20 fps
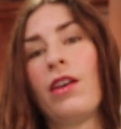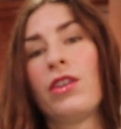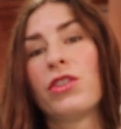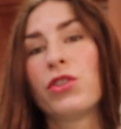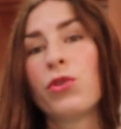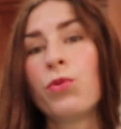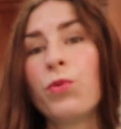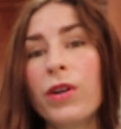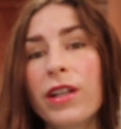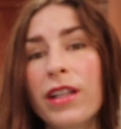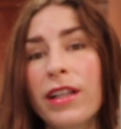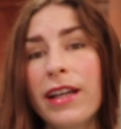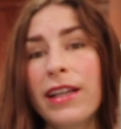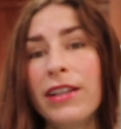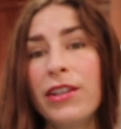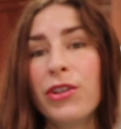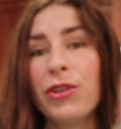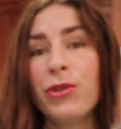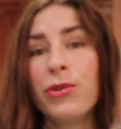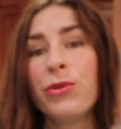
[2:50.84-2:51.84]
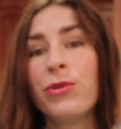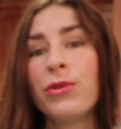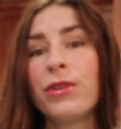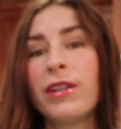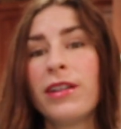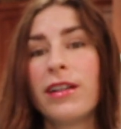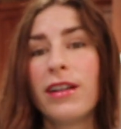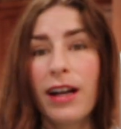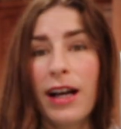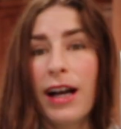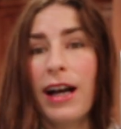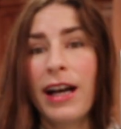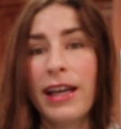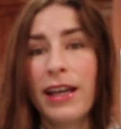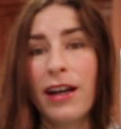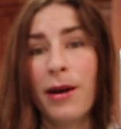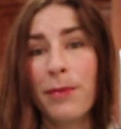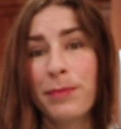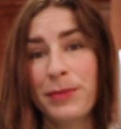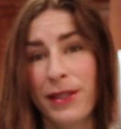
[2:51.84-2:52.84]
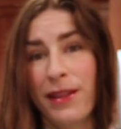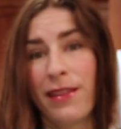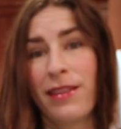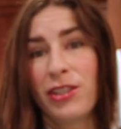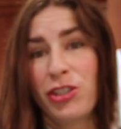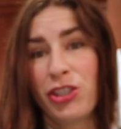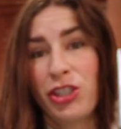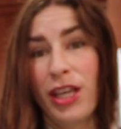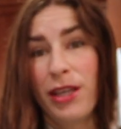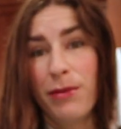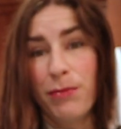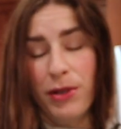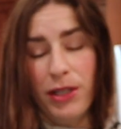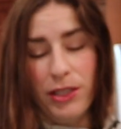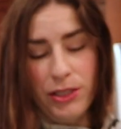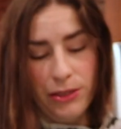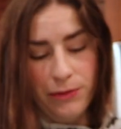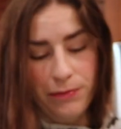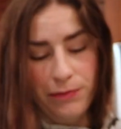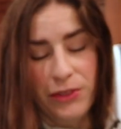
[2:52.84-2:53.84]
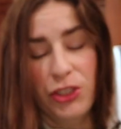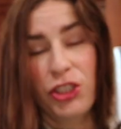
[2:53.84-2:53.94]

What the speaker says: So what did I do? I upped the shea butter.